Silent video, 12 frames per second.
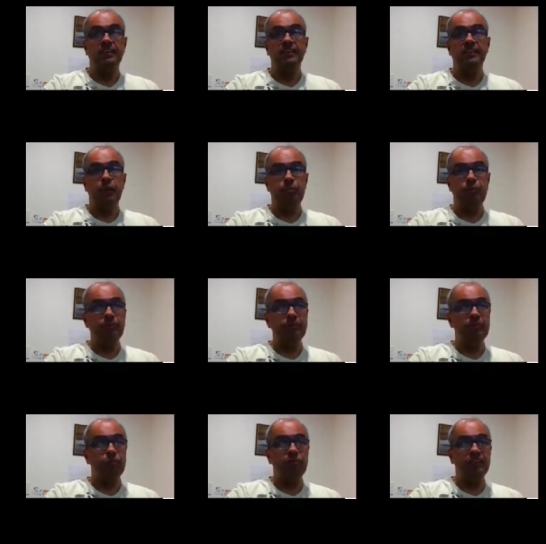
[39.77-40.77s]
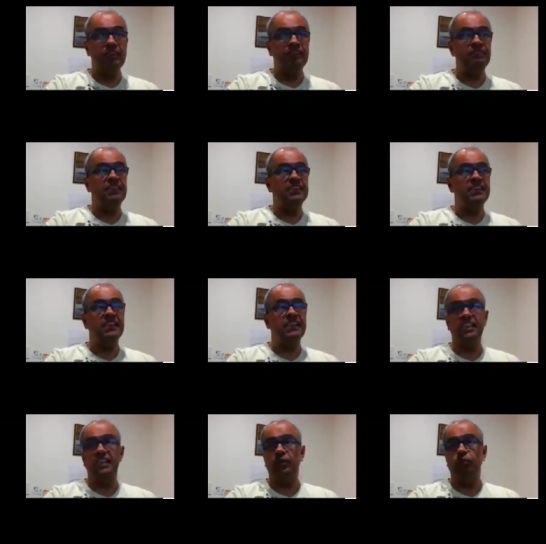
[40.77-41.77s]
So probably one of the first things
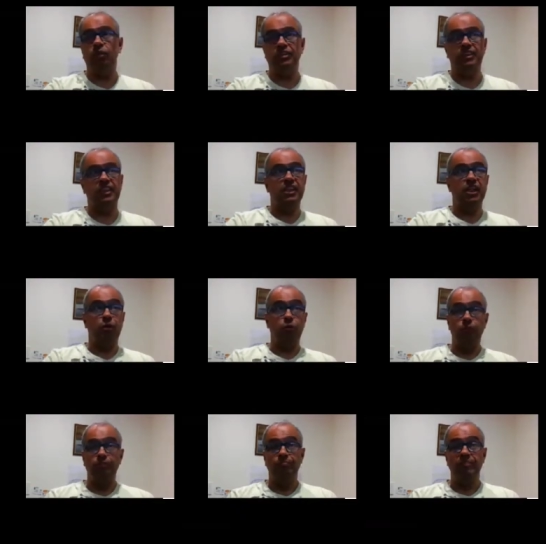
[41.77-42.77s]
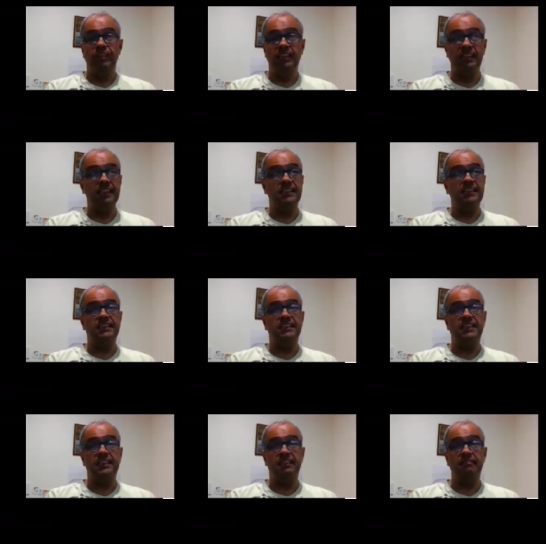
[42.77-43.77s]
you're going to want to do
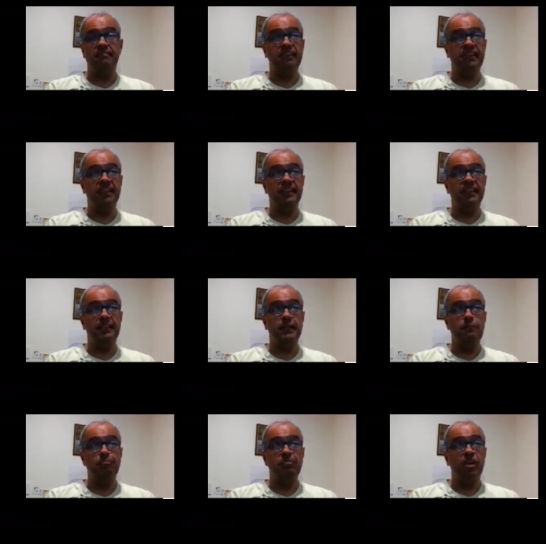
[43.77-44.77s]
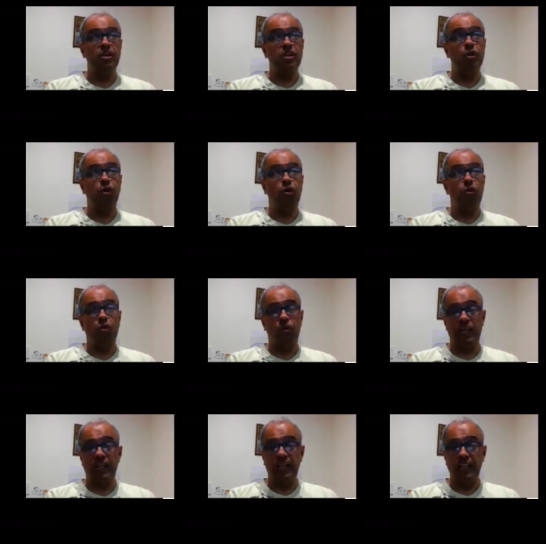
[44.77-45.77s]
is configure your
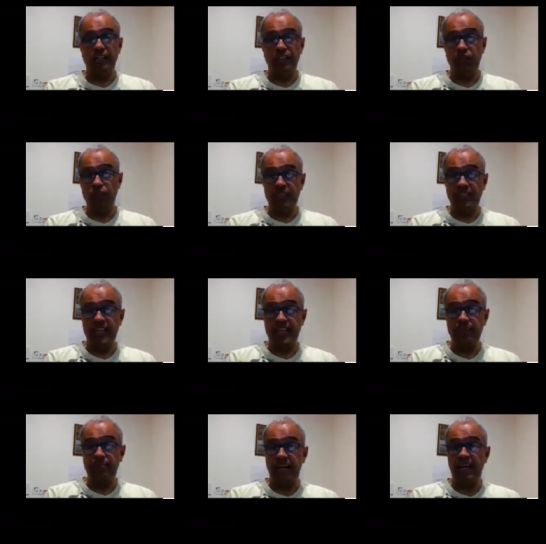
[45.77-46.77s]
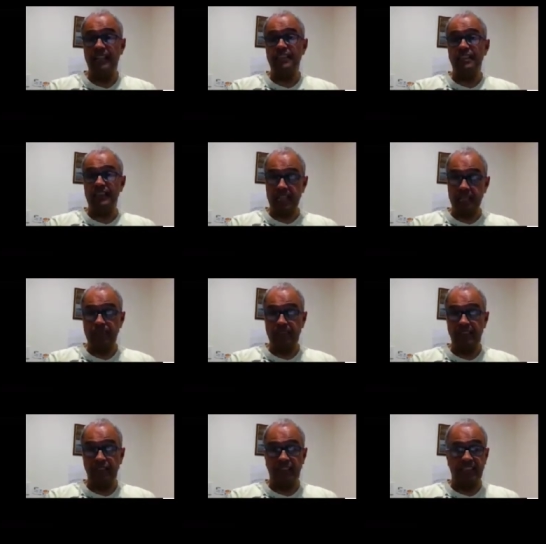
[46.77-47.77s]
username and your email
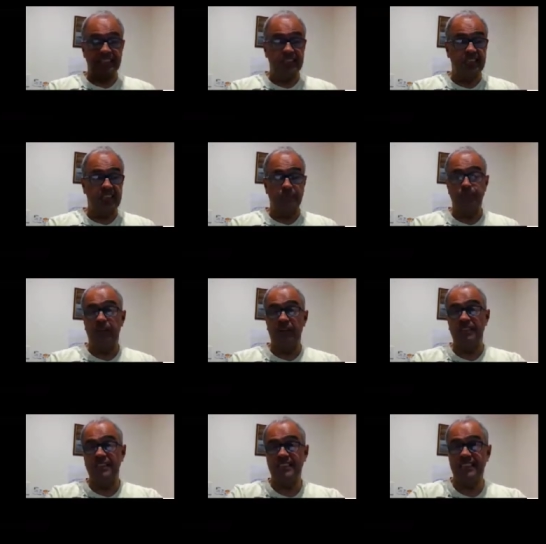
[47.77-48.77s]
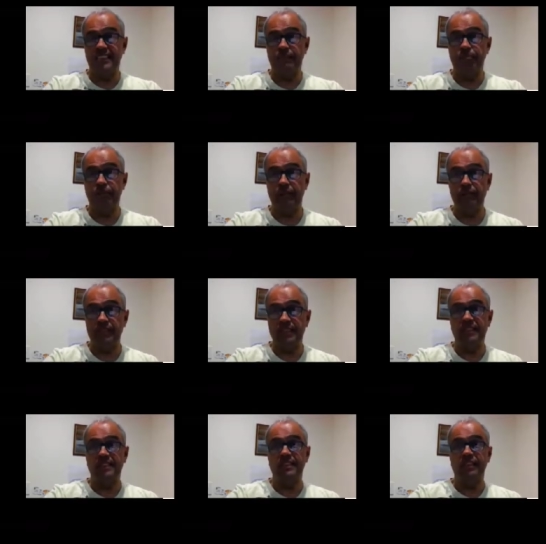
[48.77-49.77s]
address as part of the system
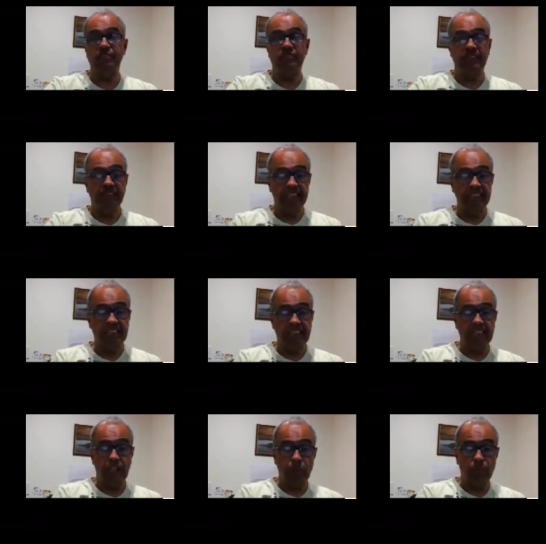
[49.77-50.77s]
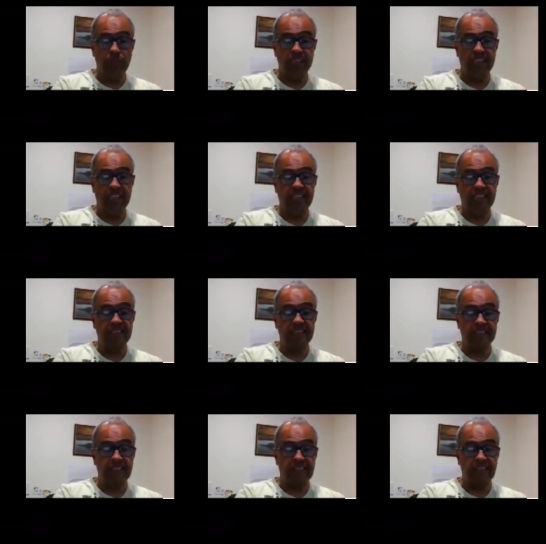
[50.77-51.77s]
parameters. So these are global
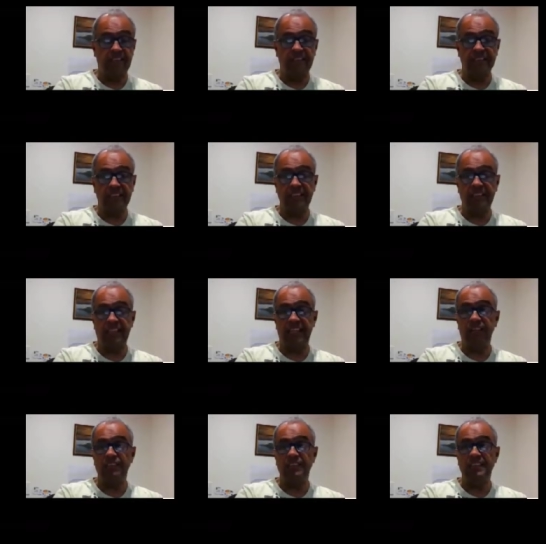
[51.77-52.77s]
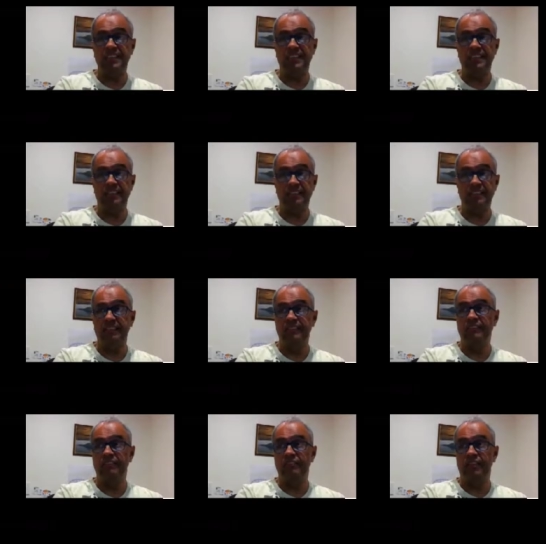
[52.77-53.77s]
settings, and I'll show you how this is done
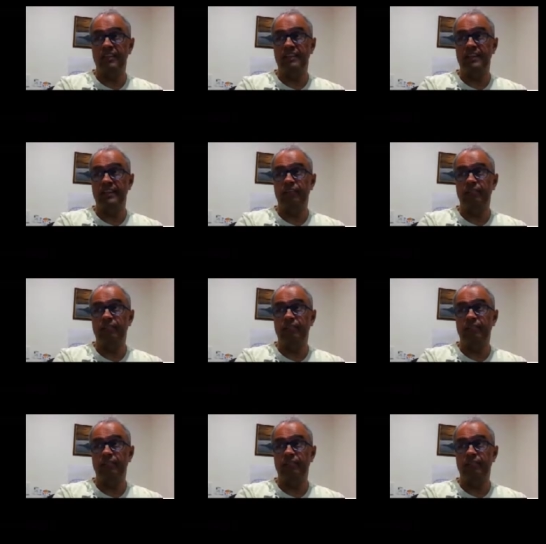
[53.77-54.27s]
right now.